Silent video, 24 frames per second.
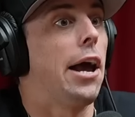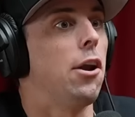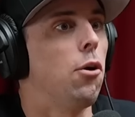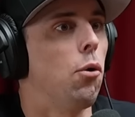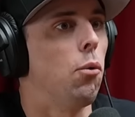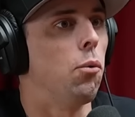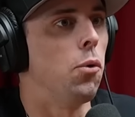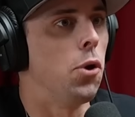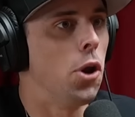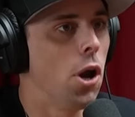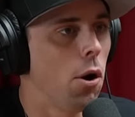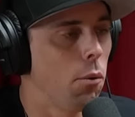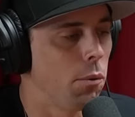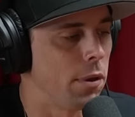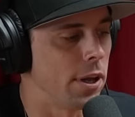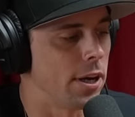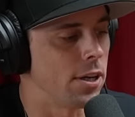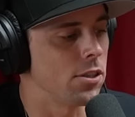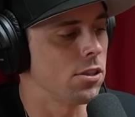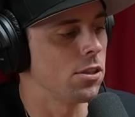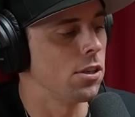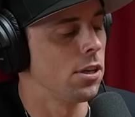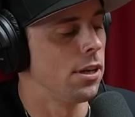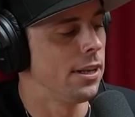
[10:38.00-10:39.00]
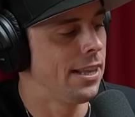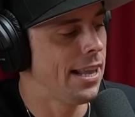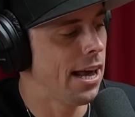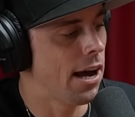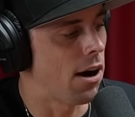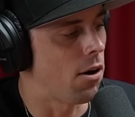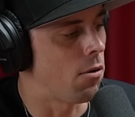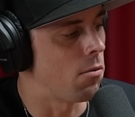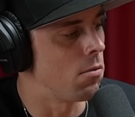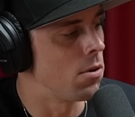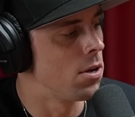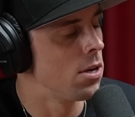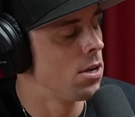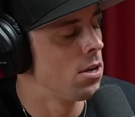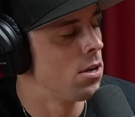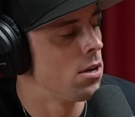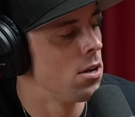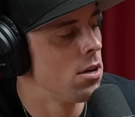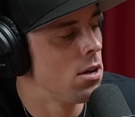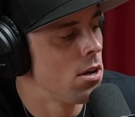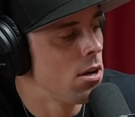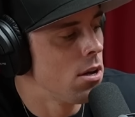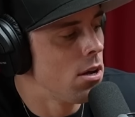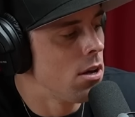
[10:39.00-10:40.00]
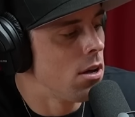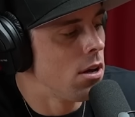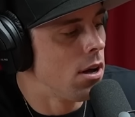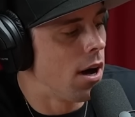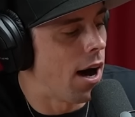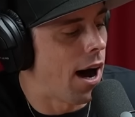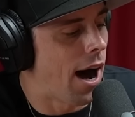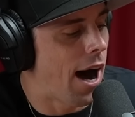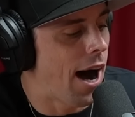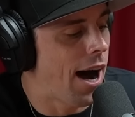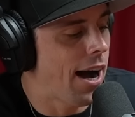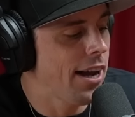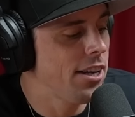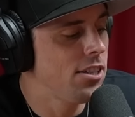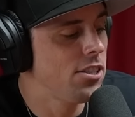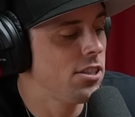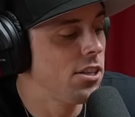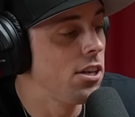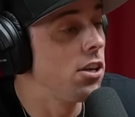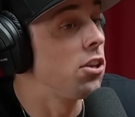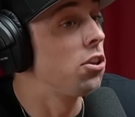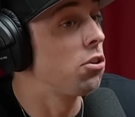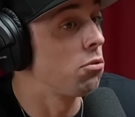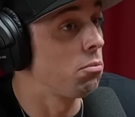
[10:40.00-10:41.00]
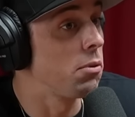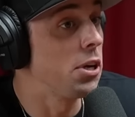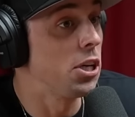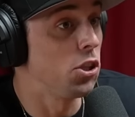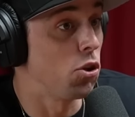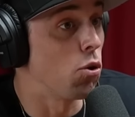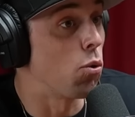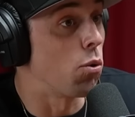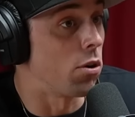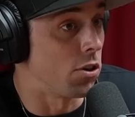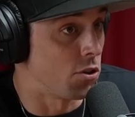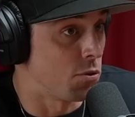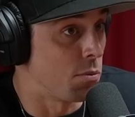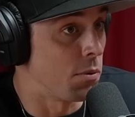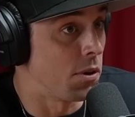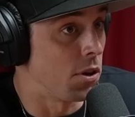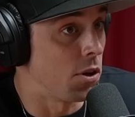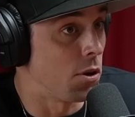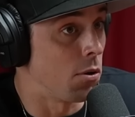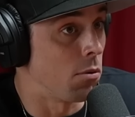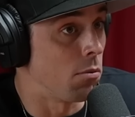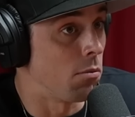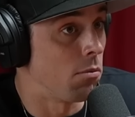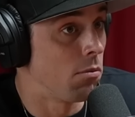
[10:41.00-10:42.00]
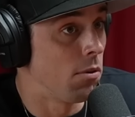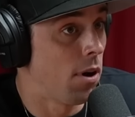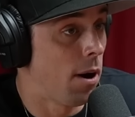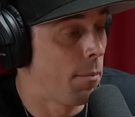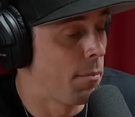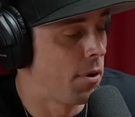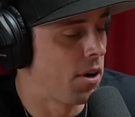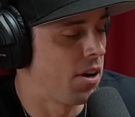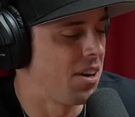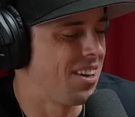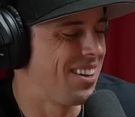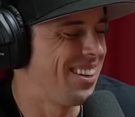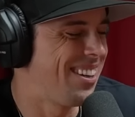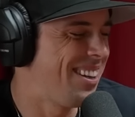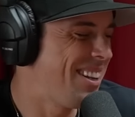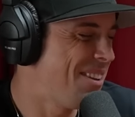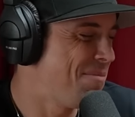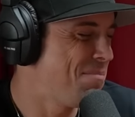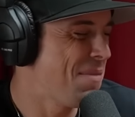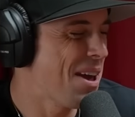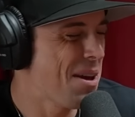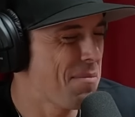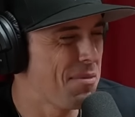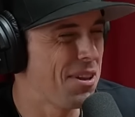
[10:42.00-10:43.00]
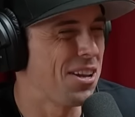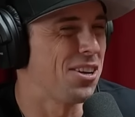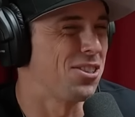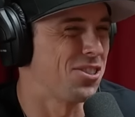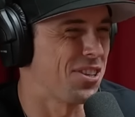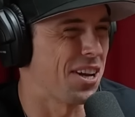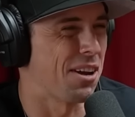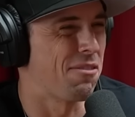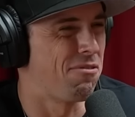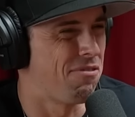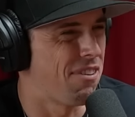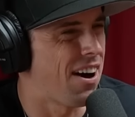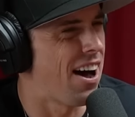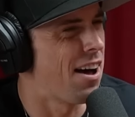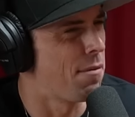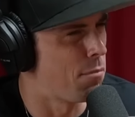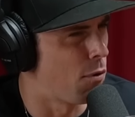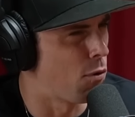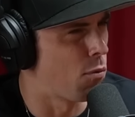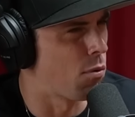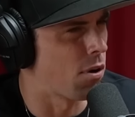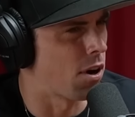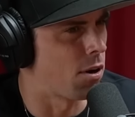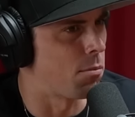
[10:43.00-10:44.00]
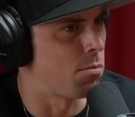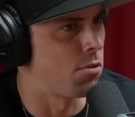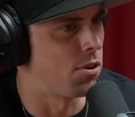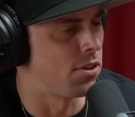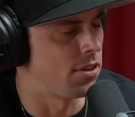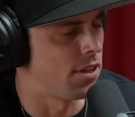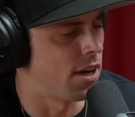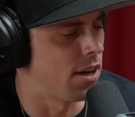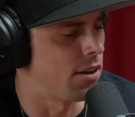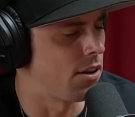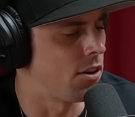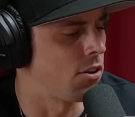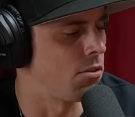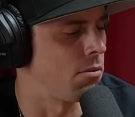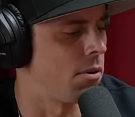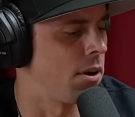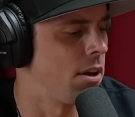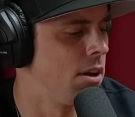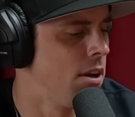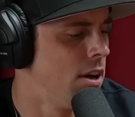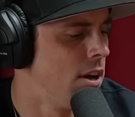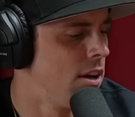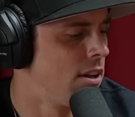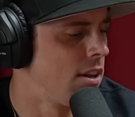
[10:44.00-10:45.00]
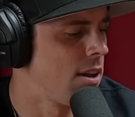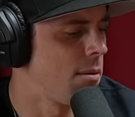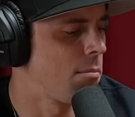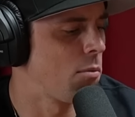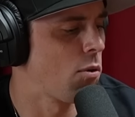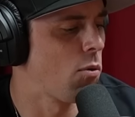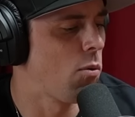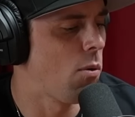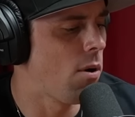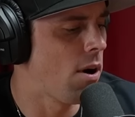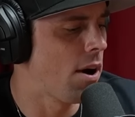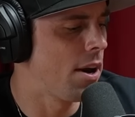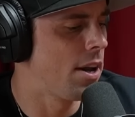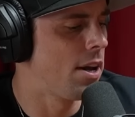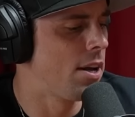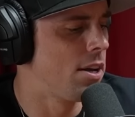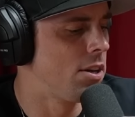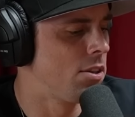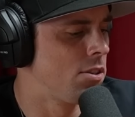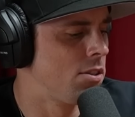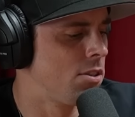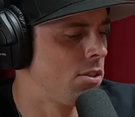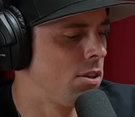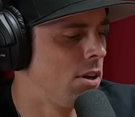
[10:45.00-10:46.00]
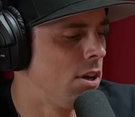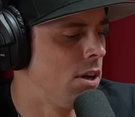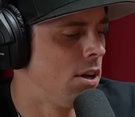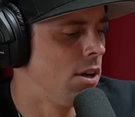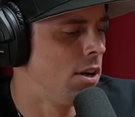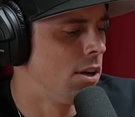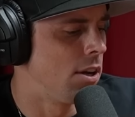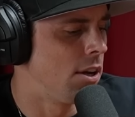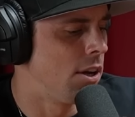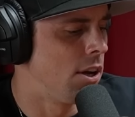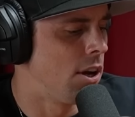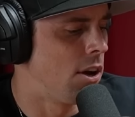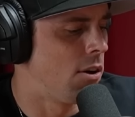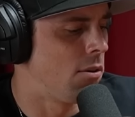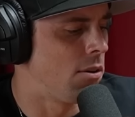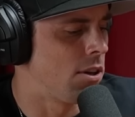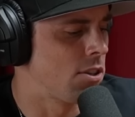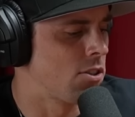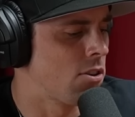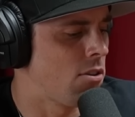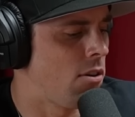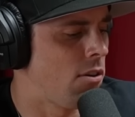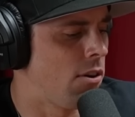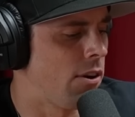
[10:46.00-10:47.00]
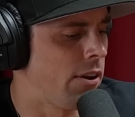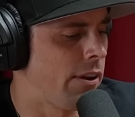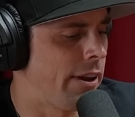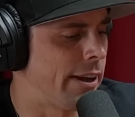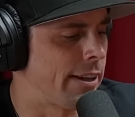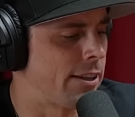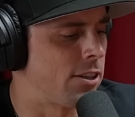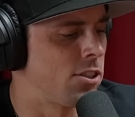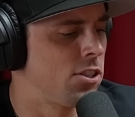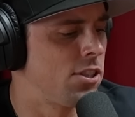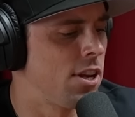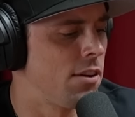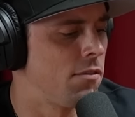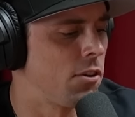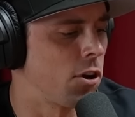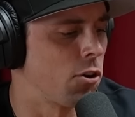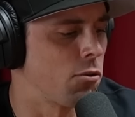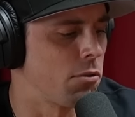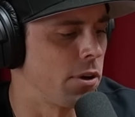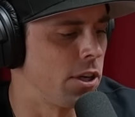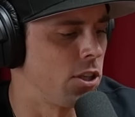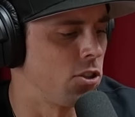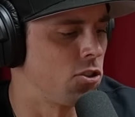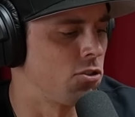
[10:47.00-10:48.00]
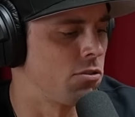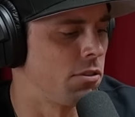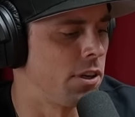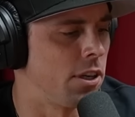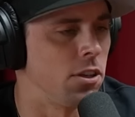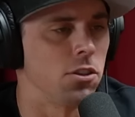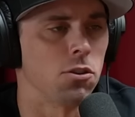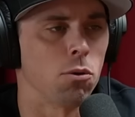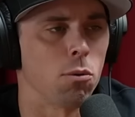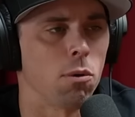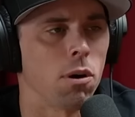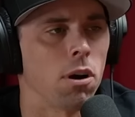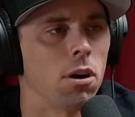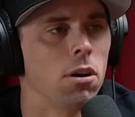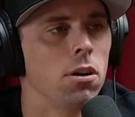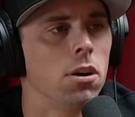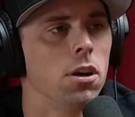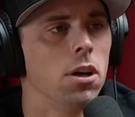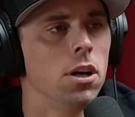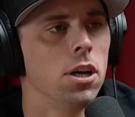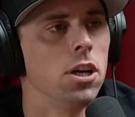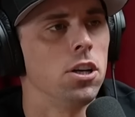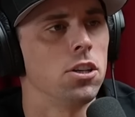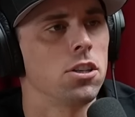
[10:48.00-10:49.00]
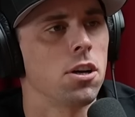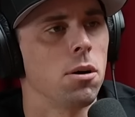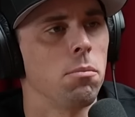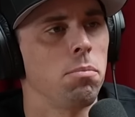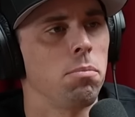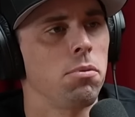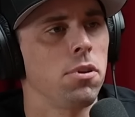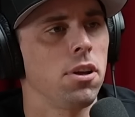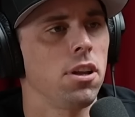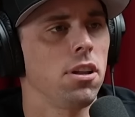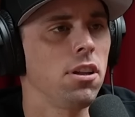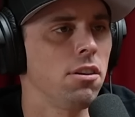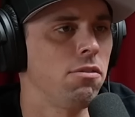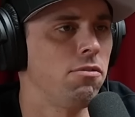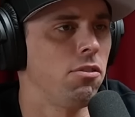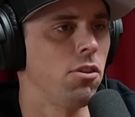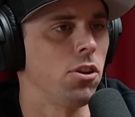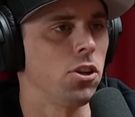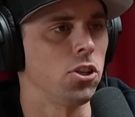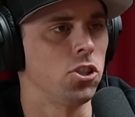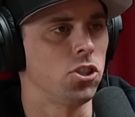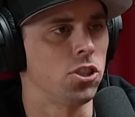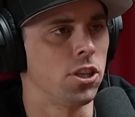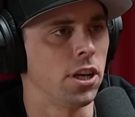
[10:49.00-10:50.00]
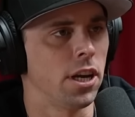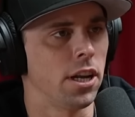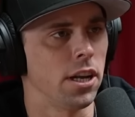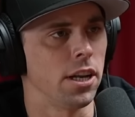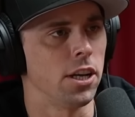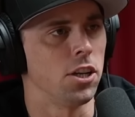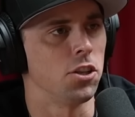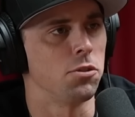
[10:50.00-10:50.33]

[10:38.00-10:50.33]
I don't know this. Now, I see three doors with you. Maybe there's like five, but we're going to put it down to three. Number one is, you know, let's call it like the Stephen Greenstreet door. He's completely full of shit.